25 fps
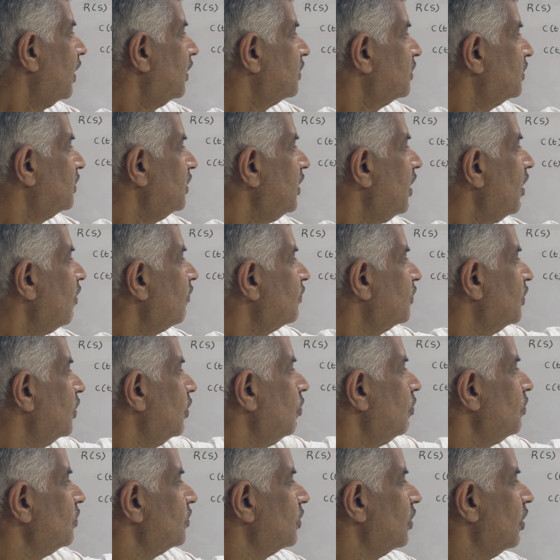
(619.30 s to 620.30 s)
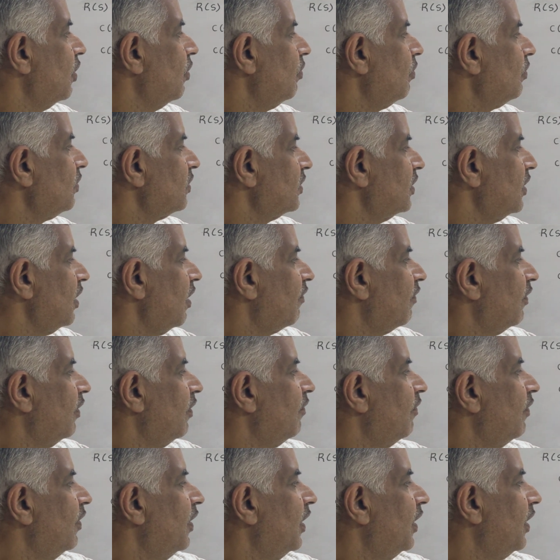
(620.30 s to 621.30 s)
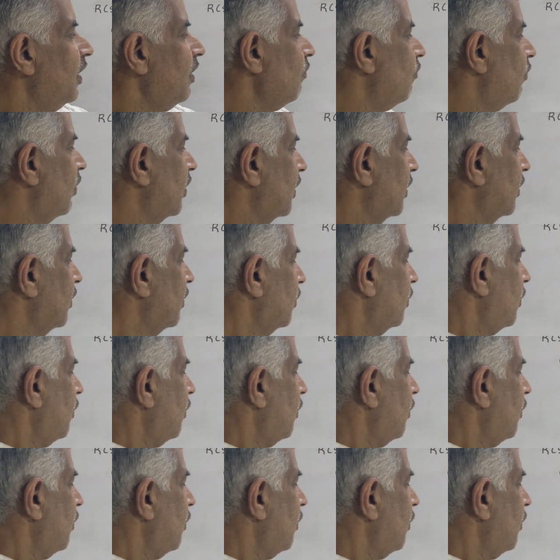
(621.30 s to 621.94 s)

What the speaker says: C of 0, 0, C of infinity 1.